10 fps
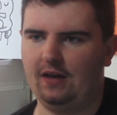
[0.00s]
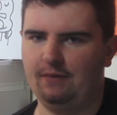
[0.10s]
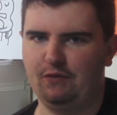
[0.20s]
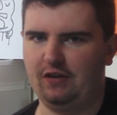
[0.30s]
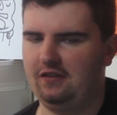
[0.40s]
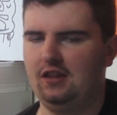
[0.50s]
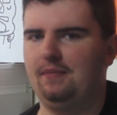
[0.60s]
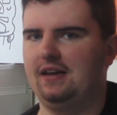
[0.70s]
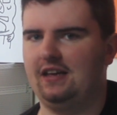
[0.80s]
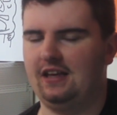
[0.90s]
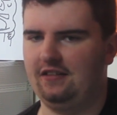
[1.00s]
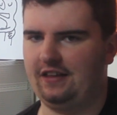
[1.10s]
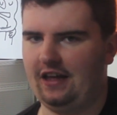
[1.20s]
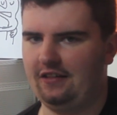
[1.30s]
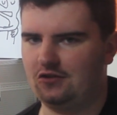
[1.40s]
You think of the big kind of
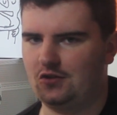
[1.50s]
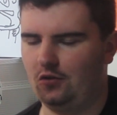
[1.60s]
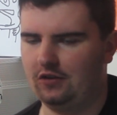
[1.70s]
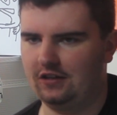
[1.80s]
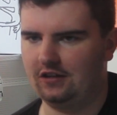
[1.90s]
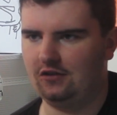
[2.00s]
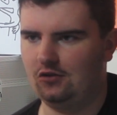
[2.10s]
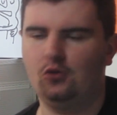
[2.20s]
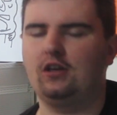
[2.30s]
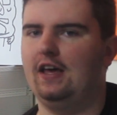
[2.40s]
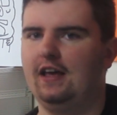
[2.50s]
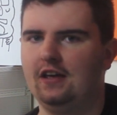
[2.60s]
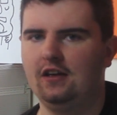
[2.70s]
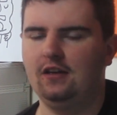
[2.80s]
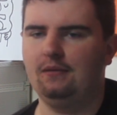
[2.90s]
like electronic UK